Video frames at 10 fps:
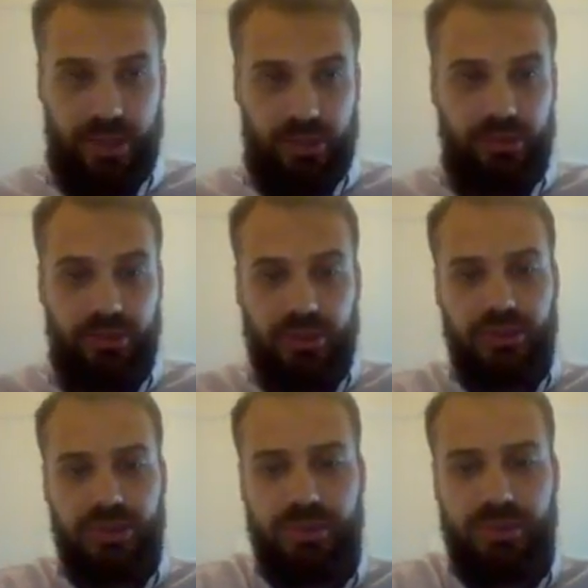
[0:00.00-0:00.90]
but
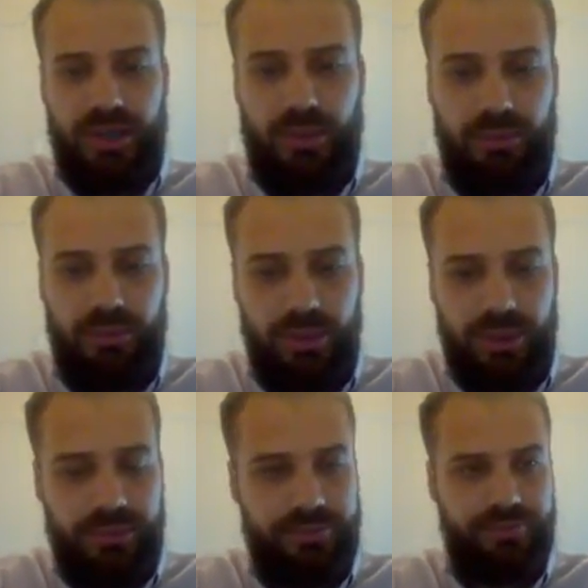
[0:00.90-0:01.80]
I'll explain it while I'm
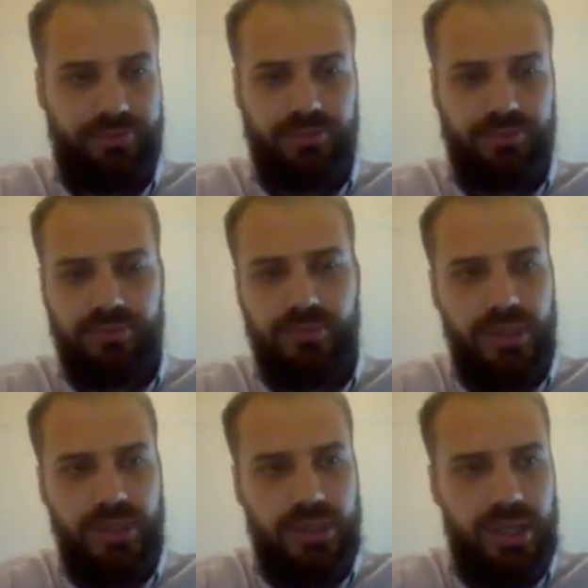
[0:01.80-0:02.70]
doing
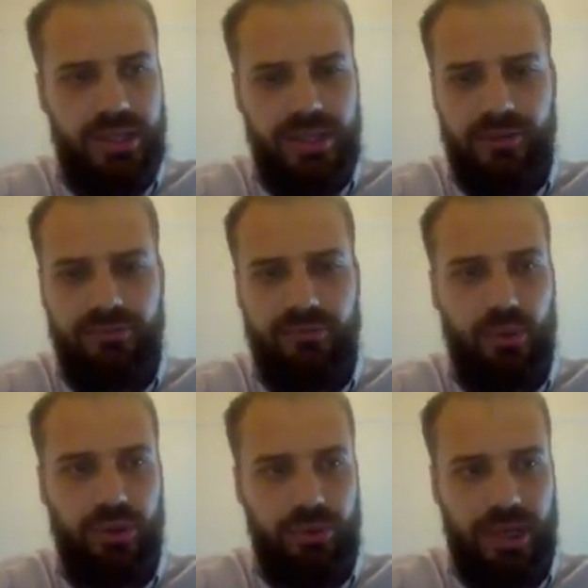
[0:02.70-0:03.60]
it. So here's our
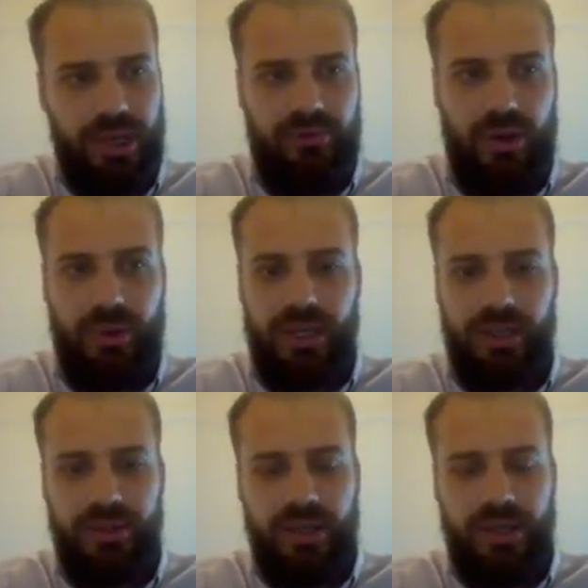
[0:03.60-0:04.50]
for loop,
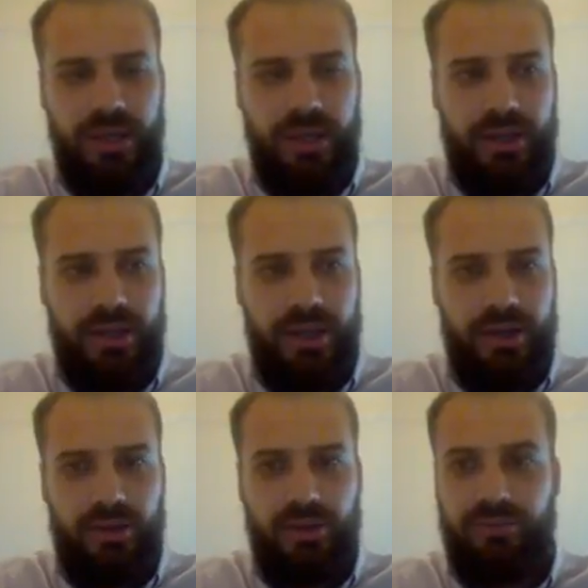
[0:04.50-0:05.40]
FOR.
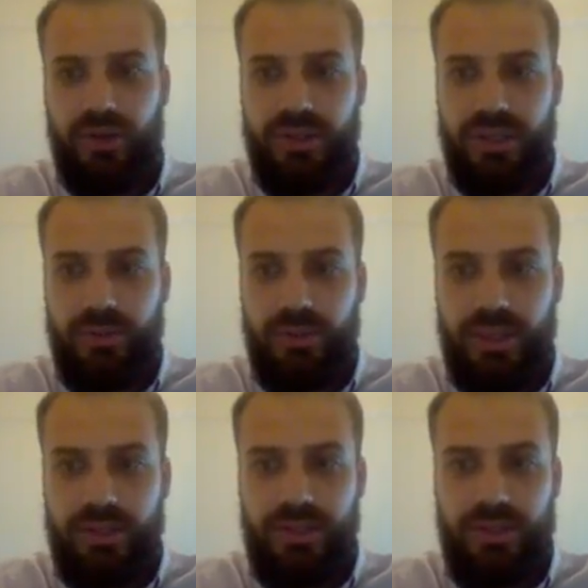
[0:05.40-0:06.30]
Now, the first thing we
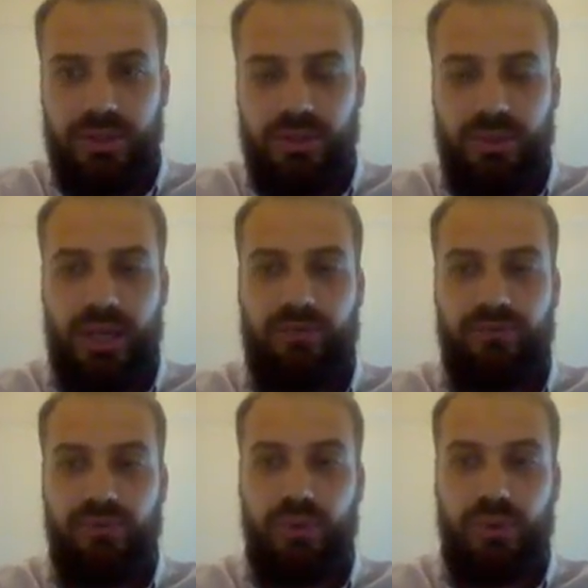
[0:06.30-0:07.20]
need to do with our
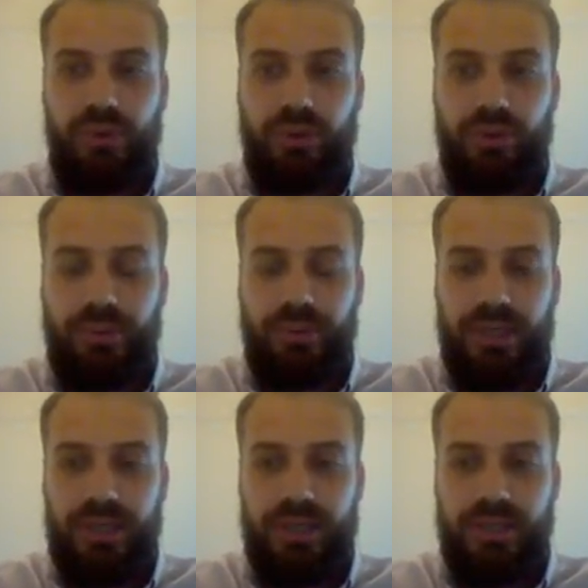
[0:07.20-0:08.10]
for loop
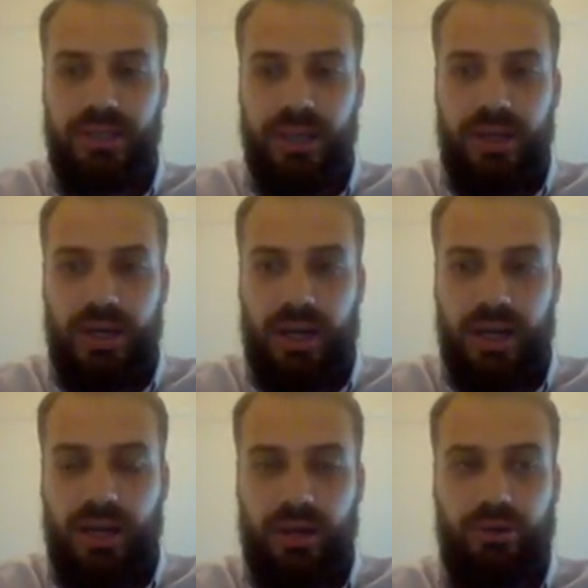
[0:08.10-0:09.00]
is
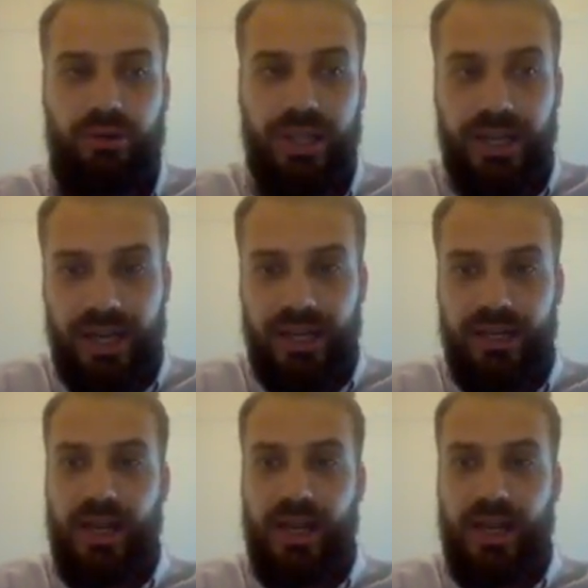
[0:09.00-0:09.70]
create